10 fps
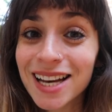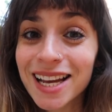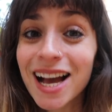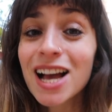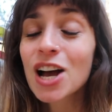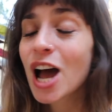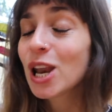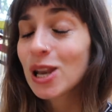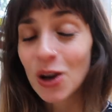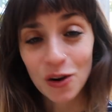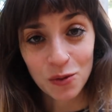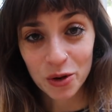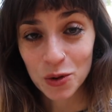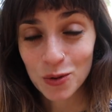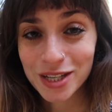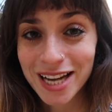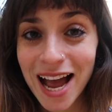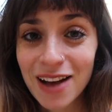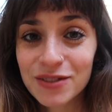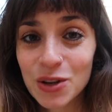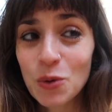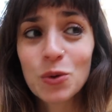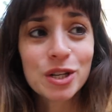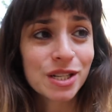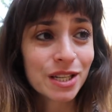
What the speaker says: earlier, a lot of what you already have. So wooden